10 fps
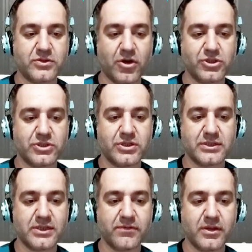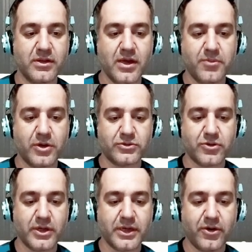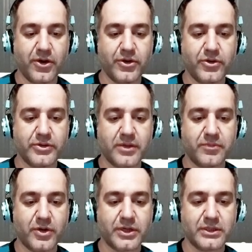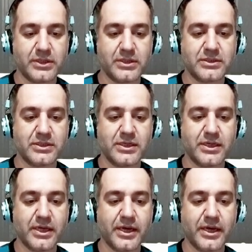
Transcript: touched this level, but right now I know that market is in